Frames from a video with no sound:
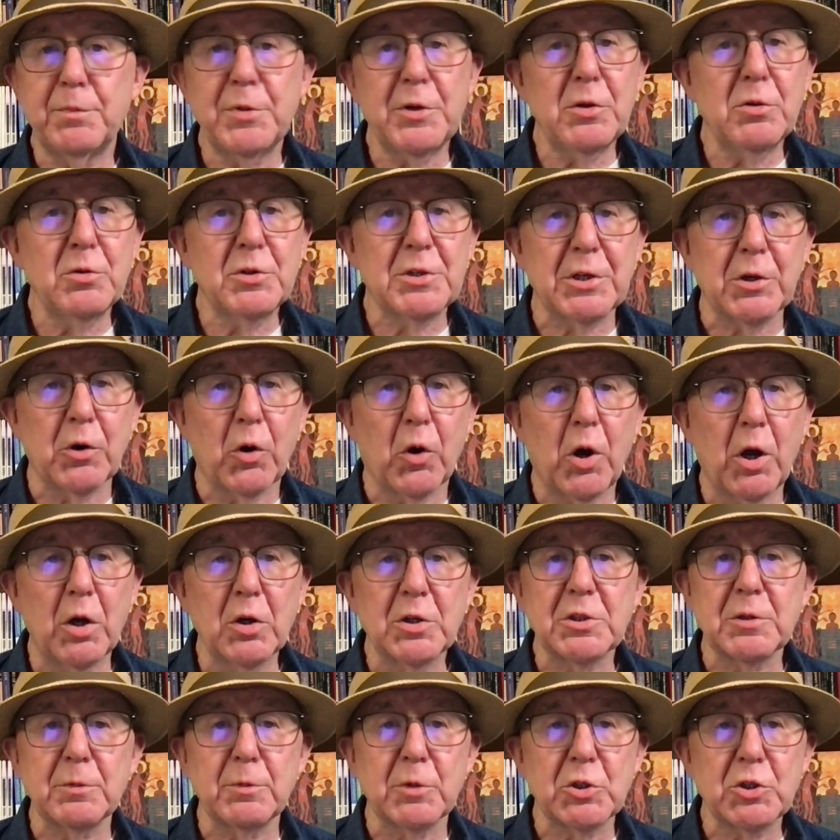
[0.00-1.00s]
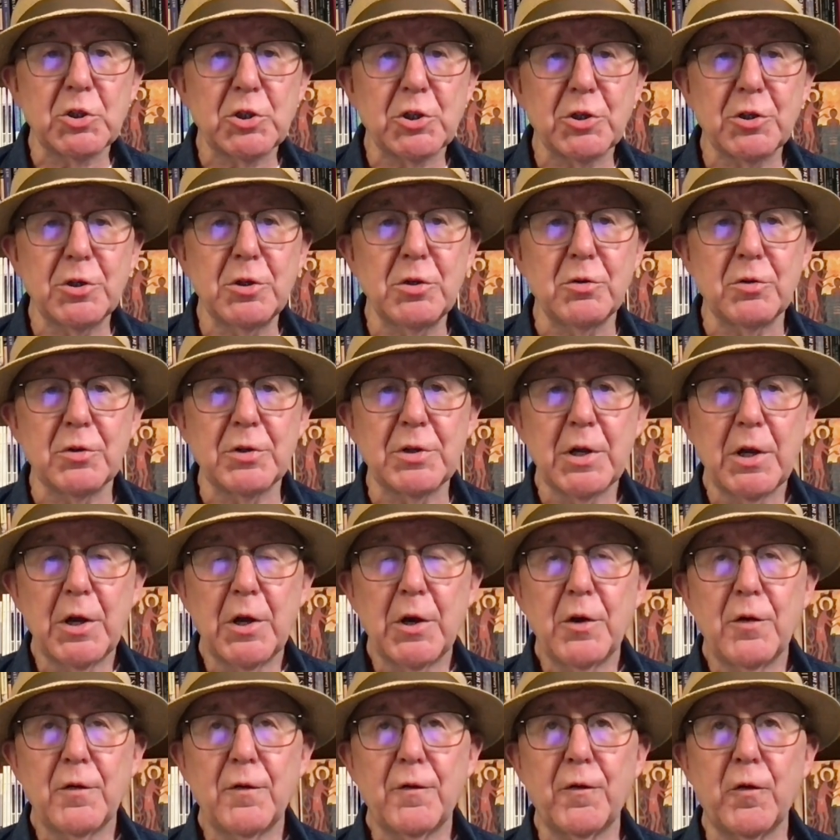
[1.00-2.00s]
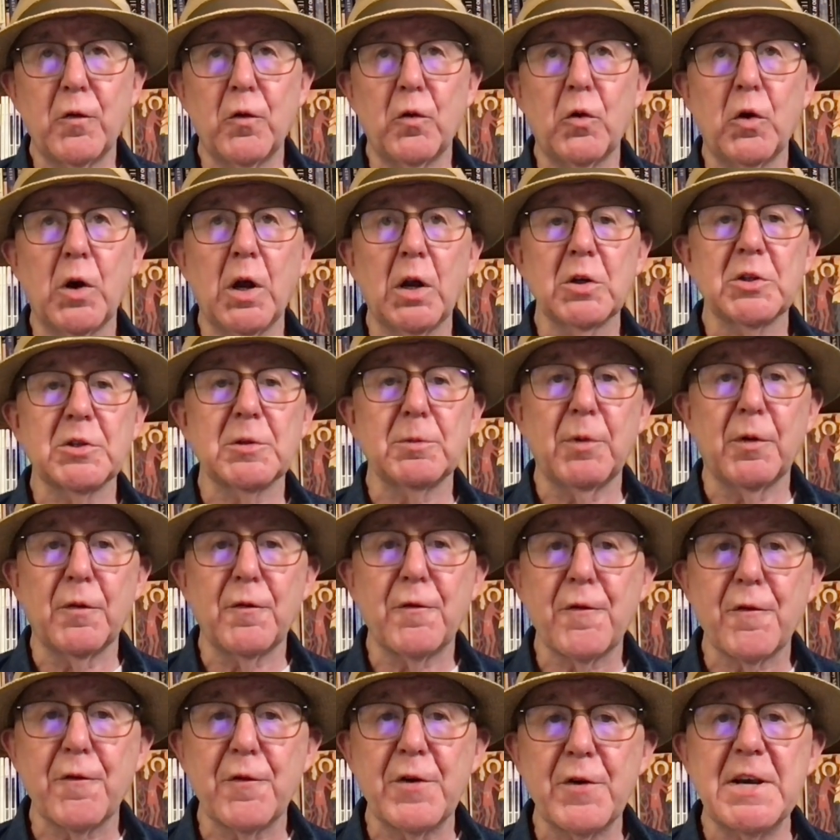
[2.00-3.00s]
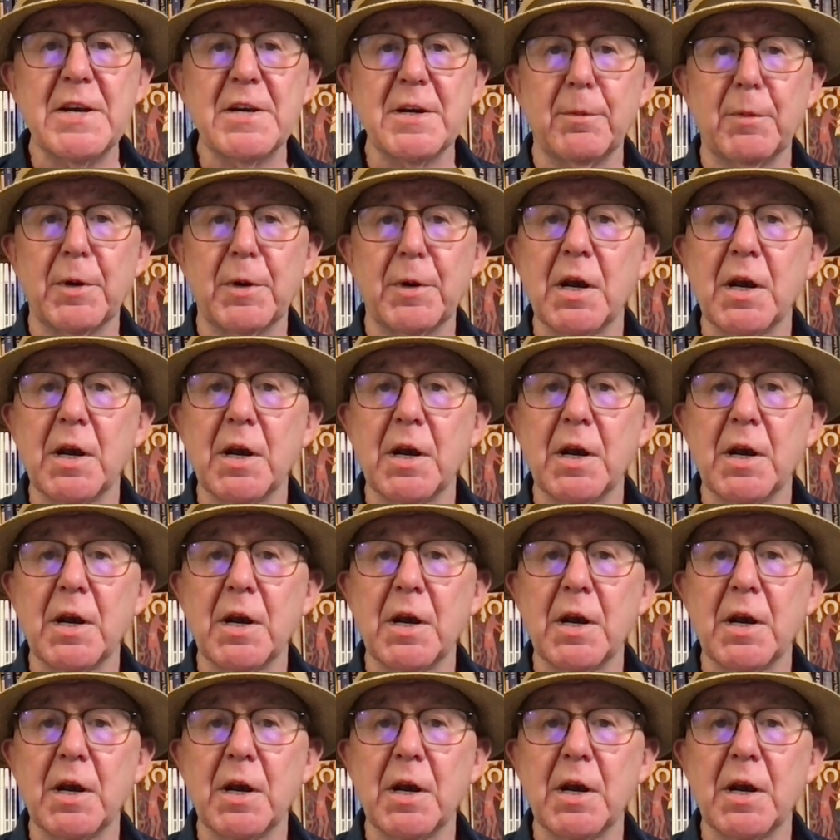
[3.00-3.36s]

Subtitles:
beauty or ultimate truth, for ultimate freedom and